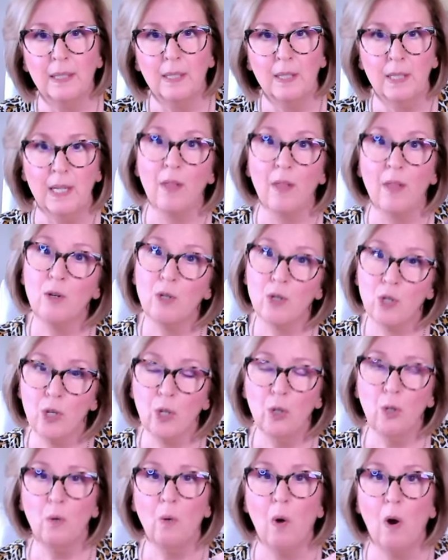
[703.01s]
The other
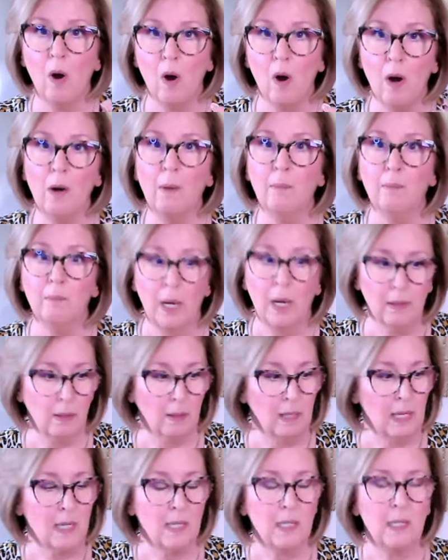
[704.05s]
two are
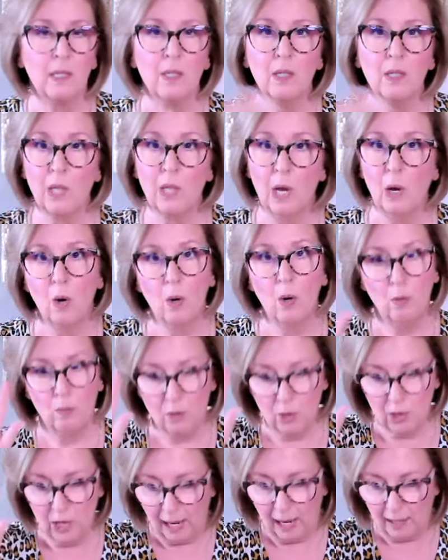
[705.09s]
monthlies, so
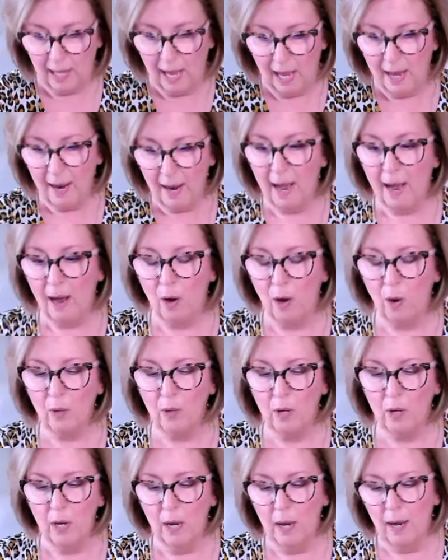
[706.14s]
check that
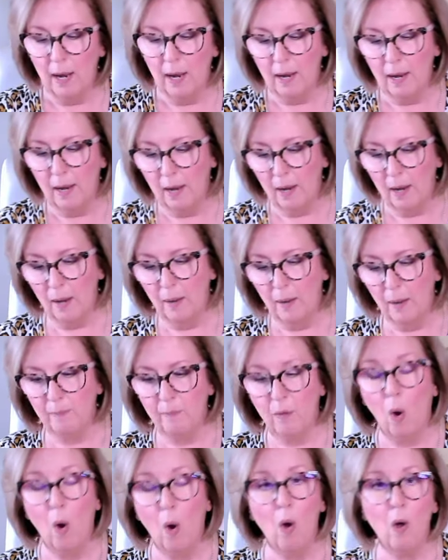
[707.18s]
out.
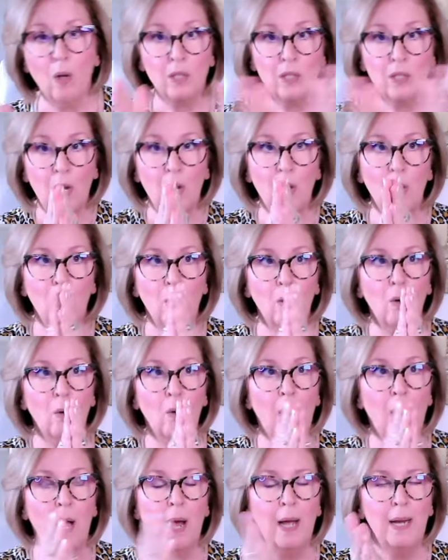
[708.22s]
Um,
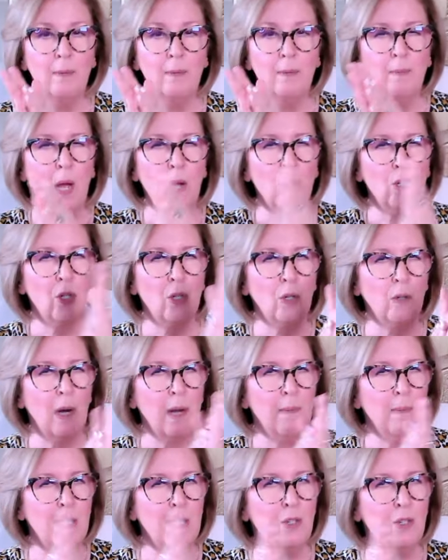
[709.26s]
also, I'm not sure
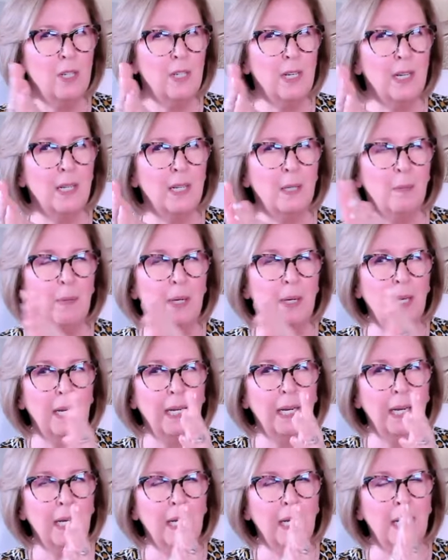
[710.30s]
I mentioned it at the
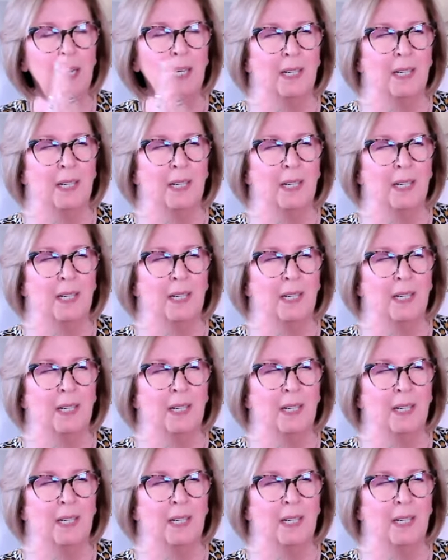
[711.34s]
beginning.